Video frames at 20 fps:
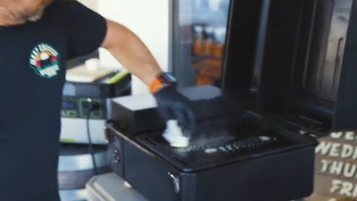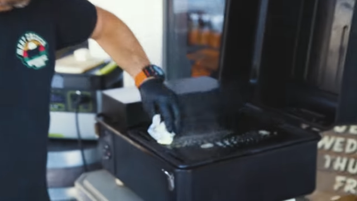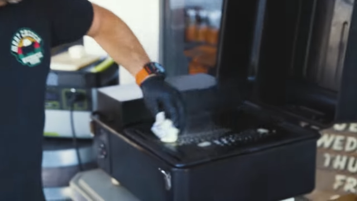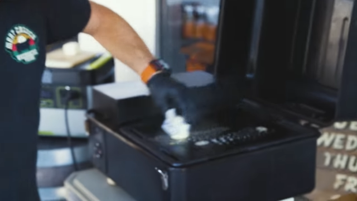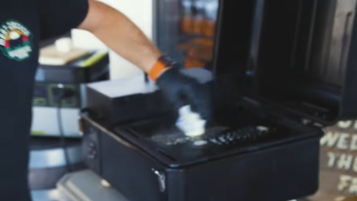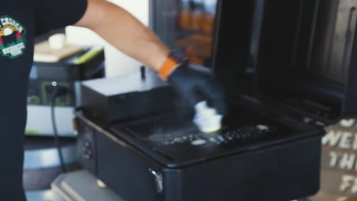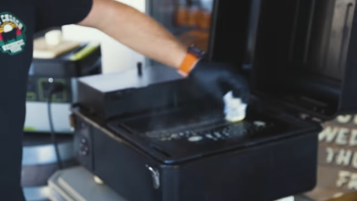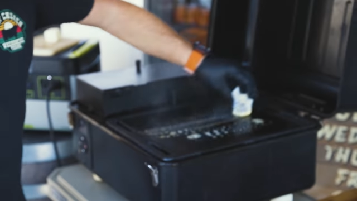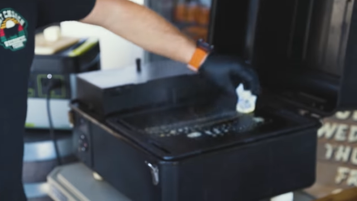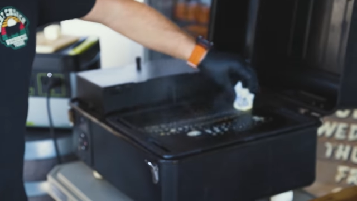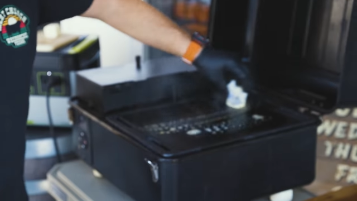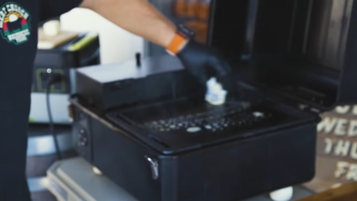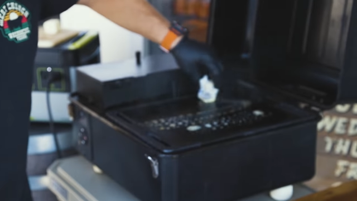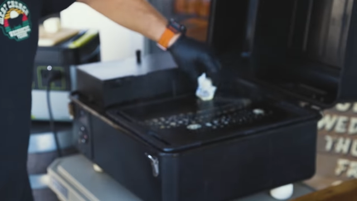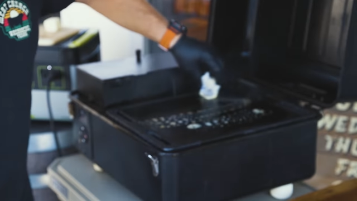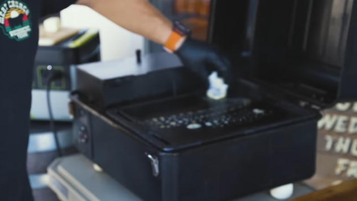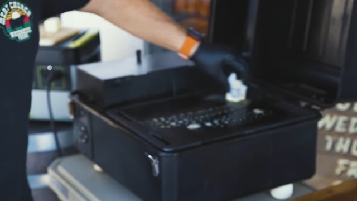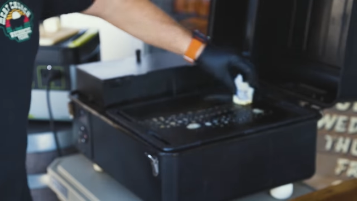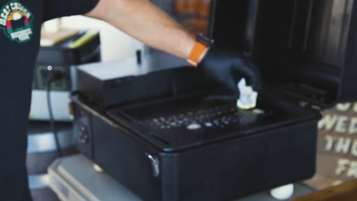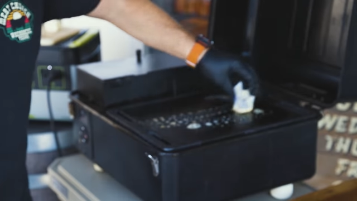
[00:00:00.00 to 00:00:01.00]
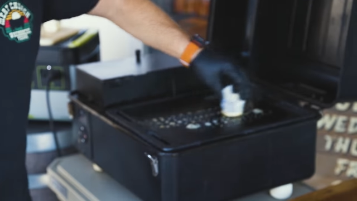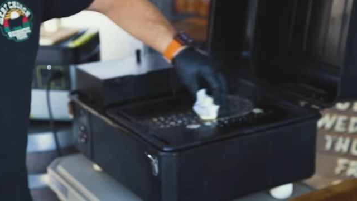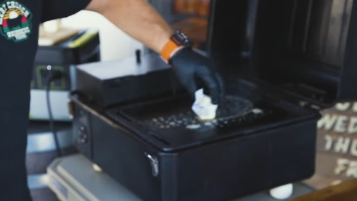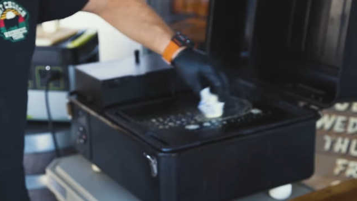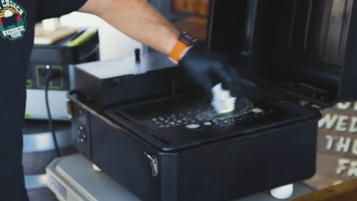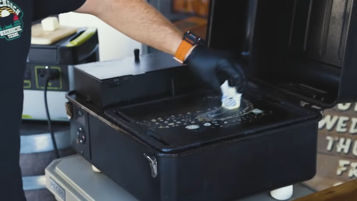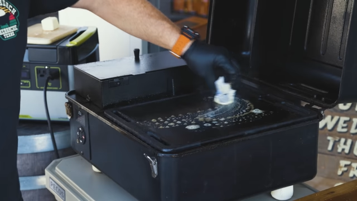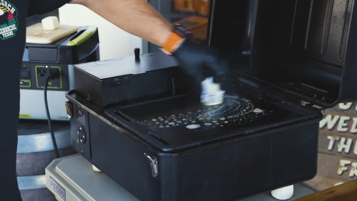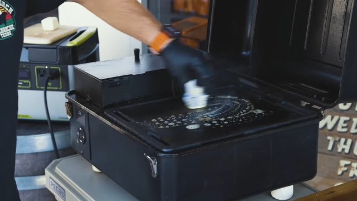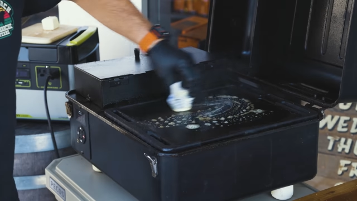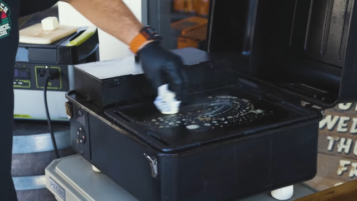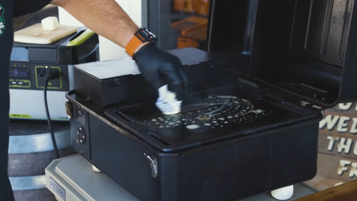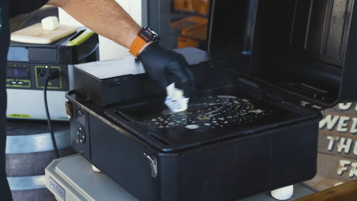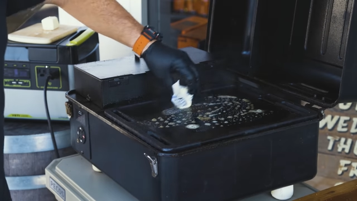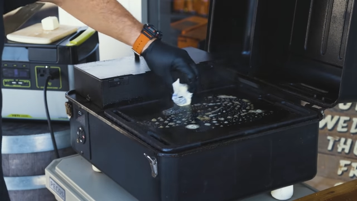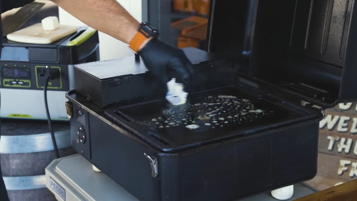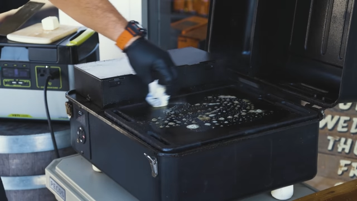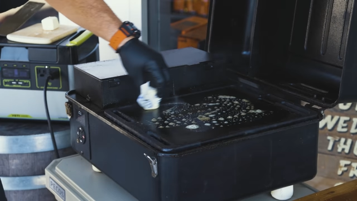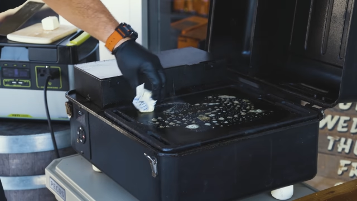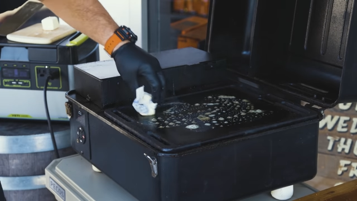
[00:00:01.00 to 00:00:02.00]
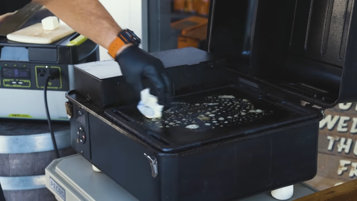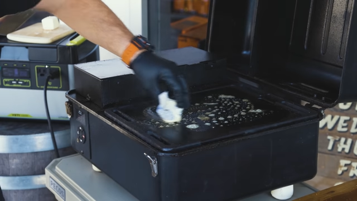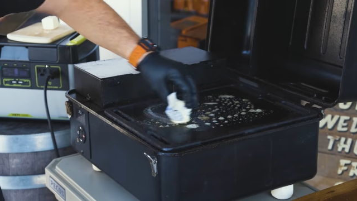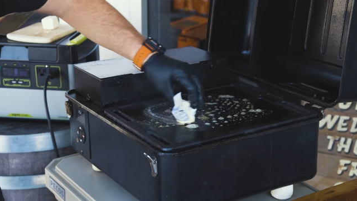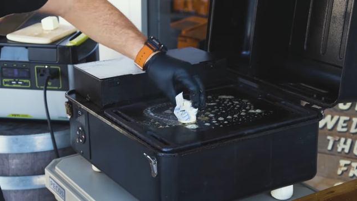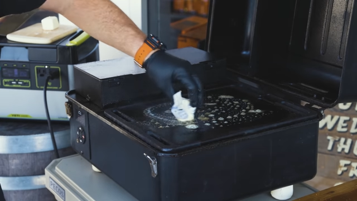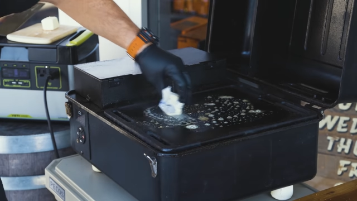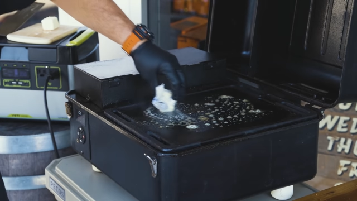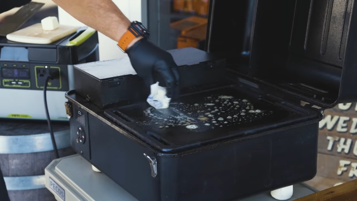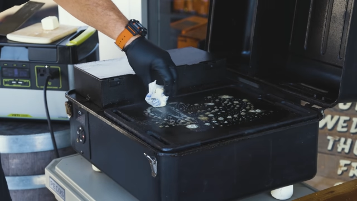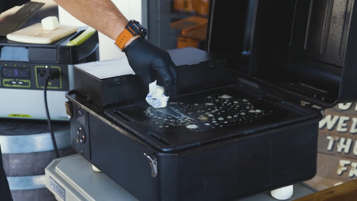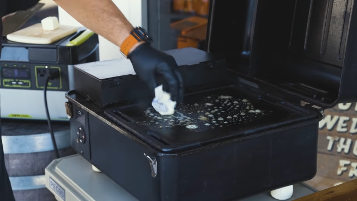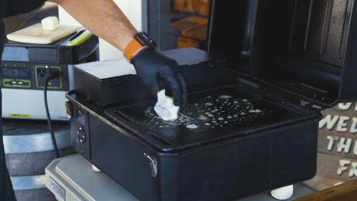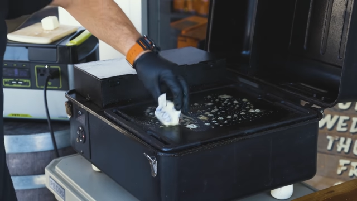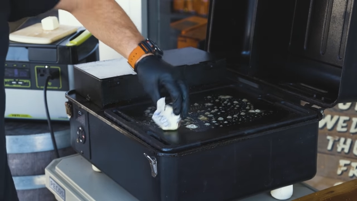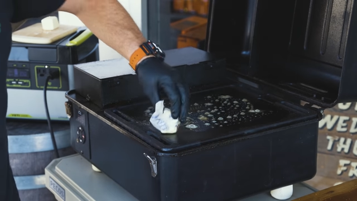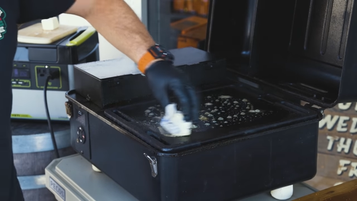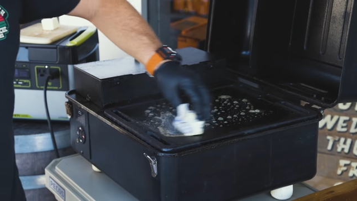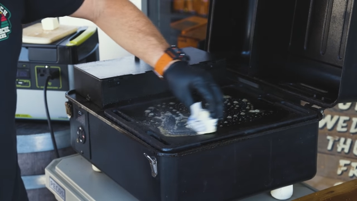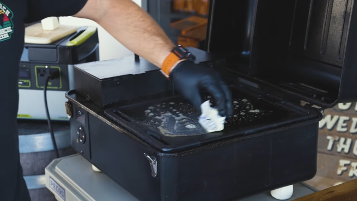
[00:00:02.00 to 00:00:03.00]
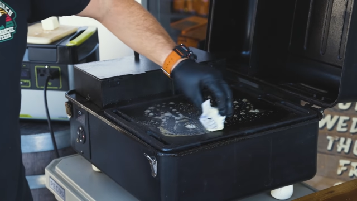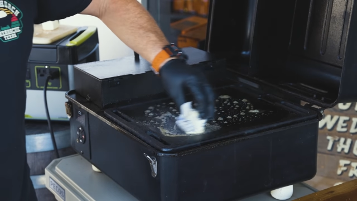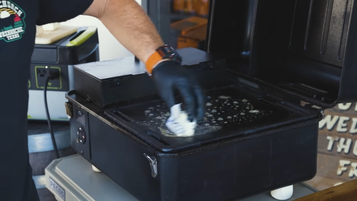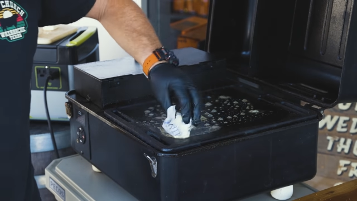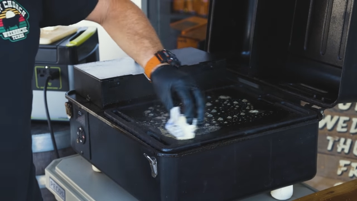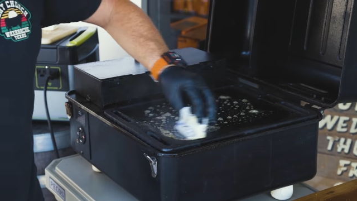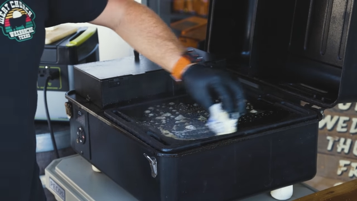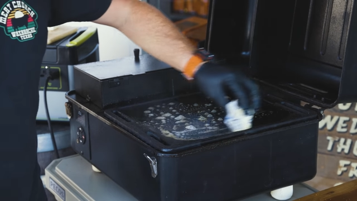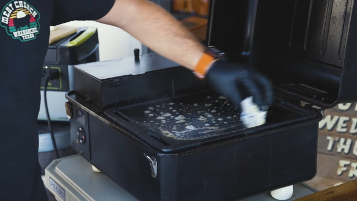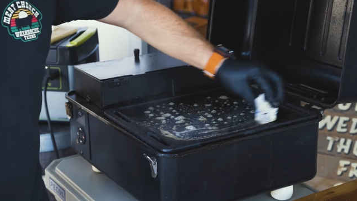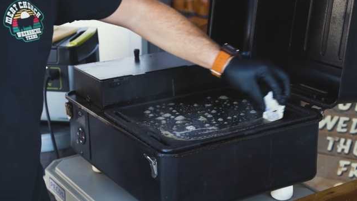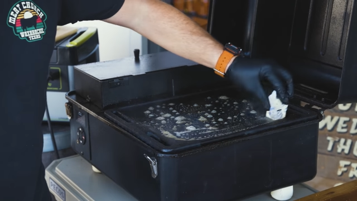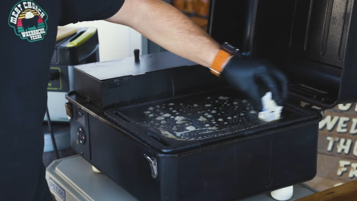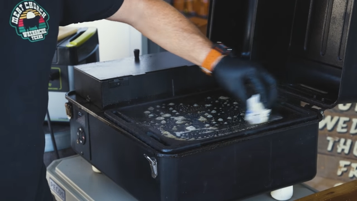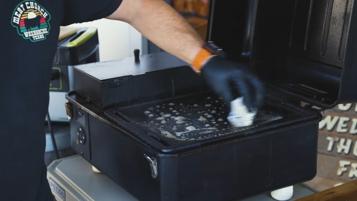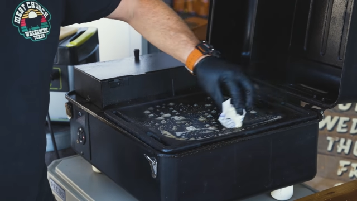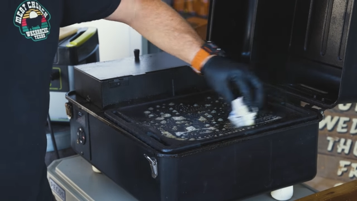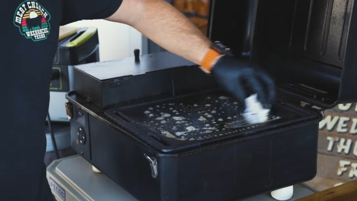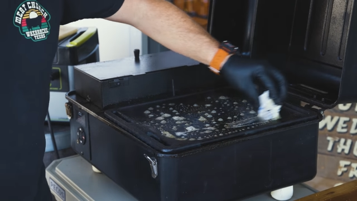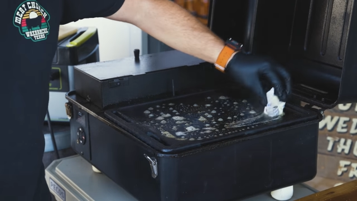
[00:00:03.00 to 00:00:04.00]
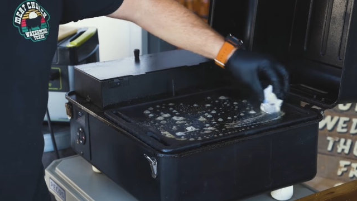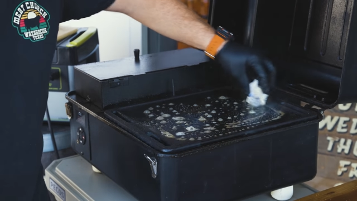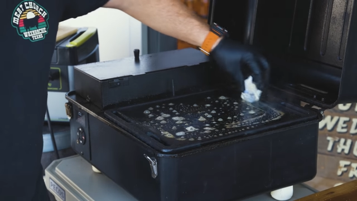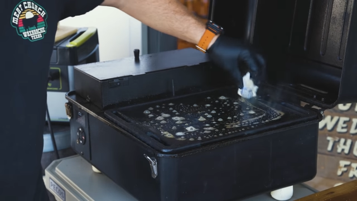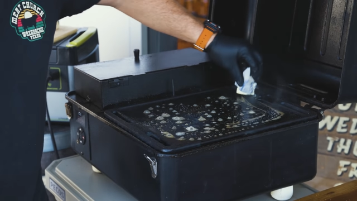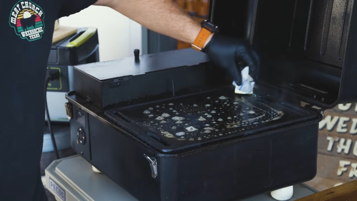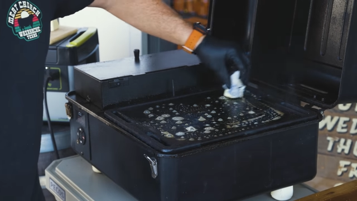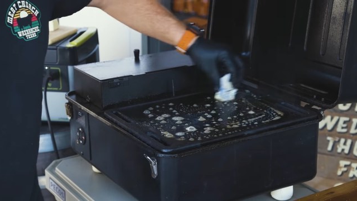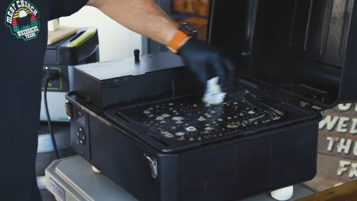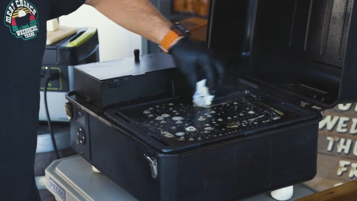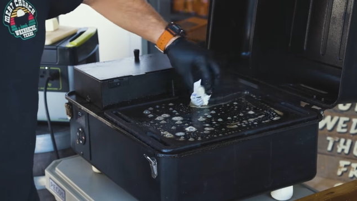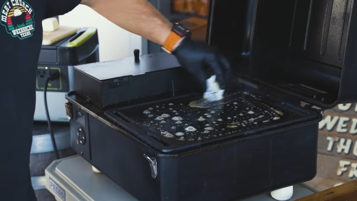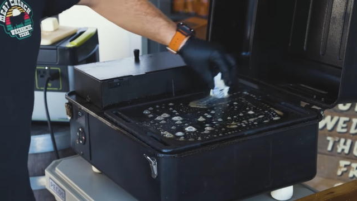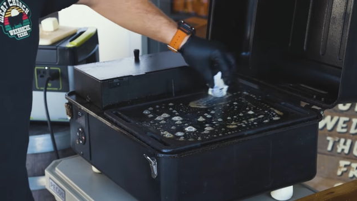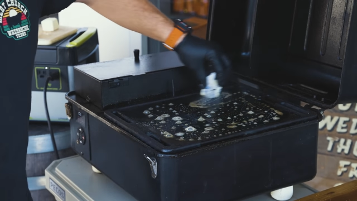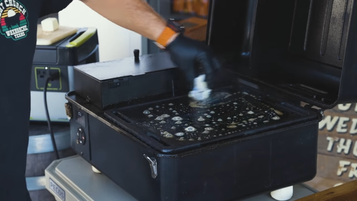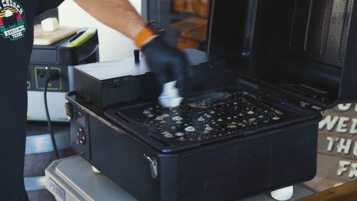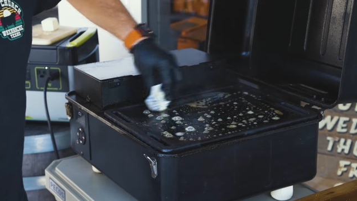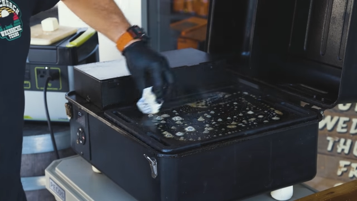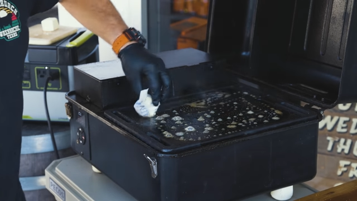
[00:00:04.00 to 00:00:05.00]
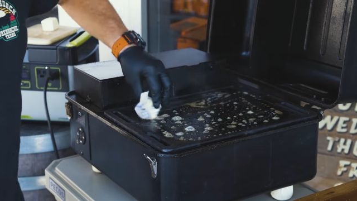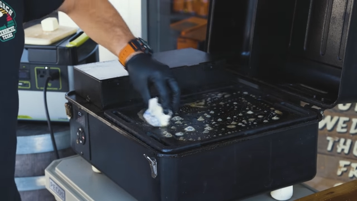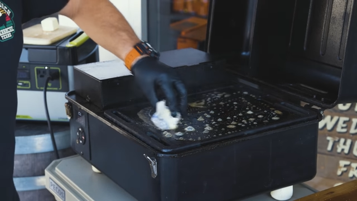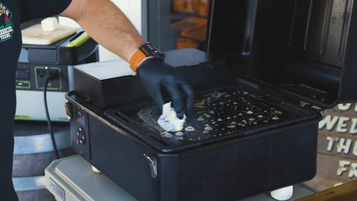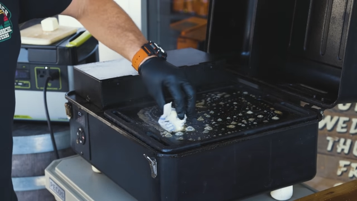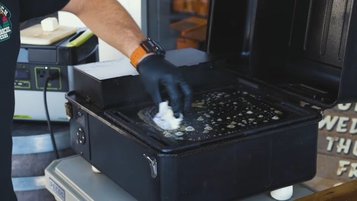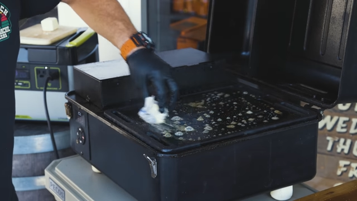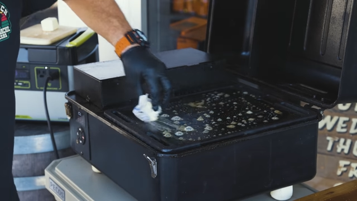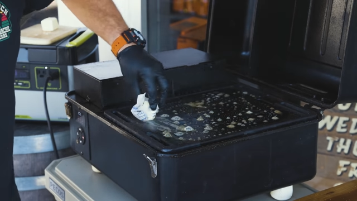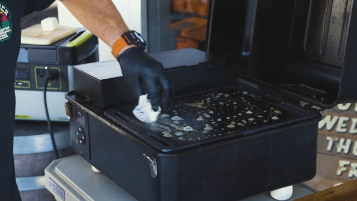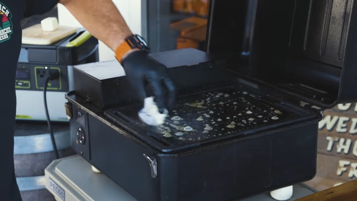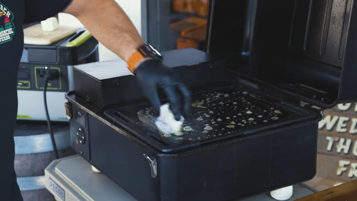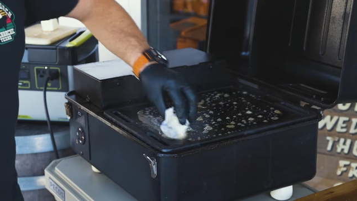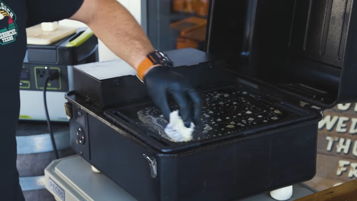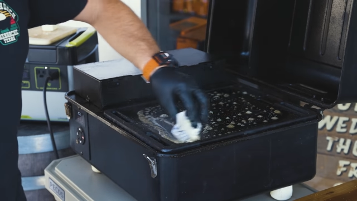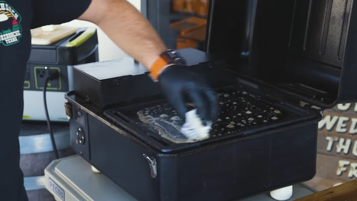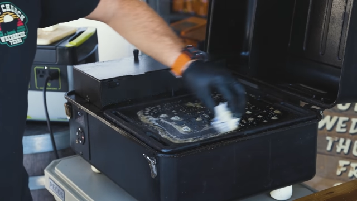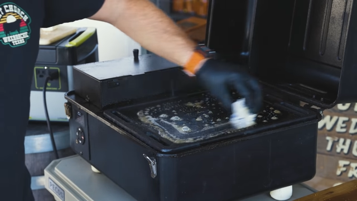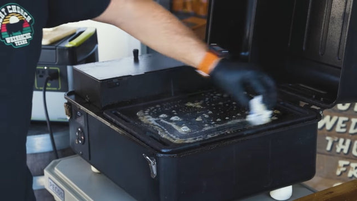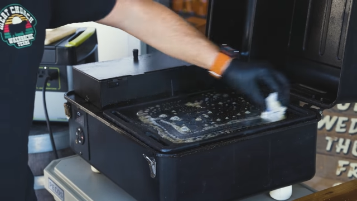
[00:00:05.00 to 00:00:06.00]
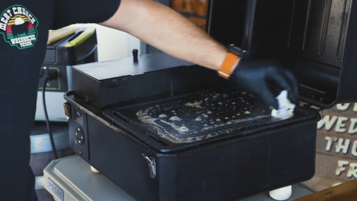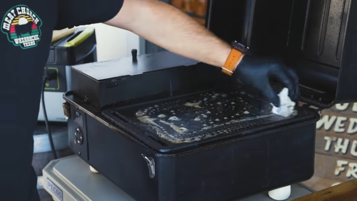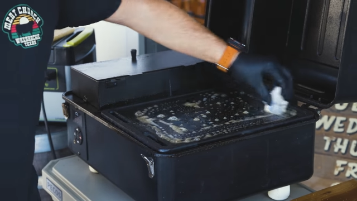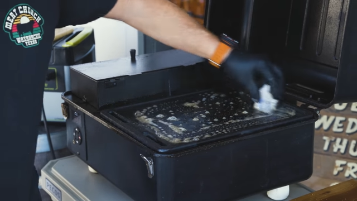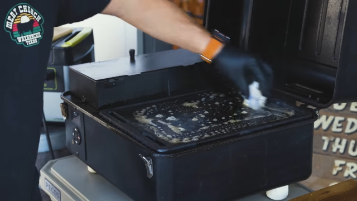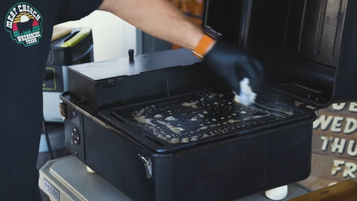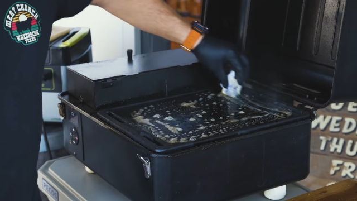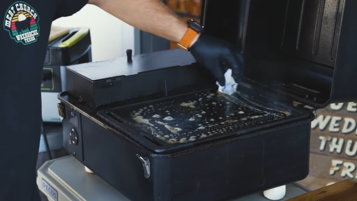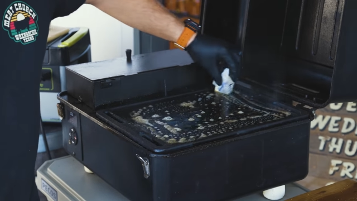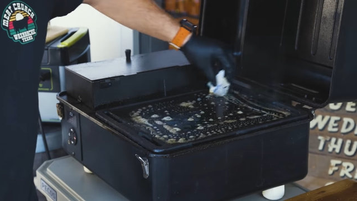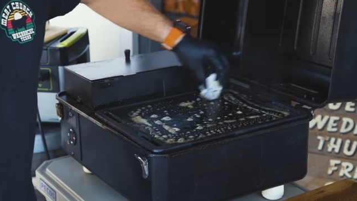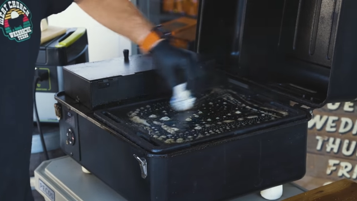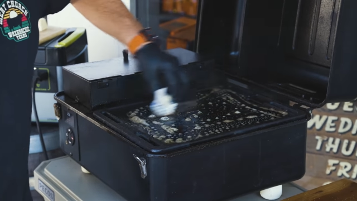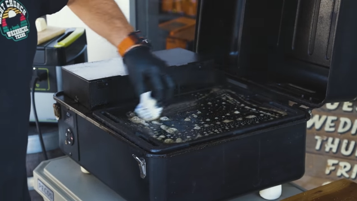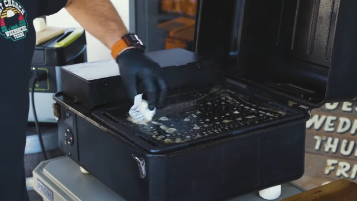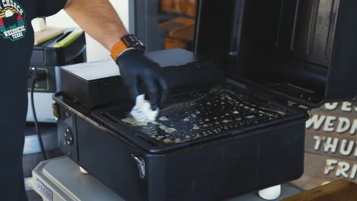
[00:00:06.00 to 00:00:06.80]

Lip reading: [unreadable: no face in view]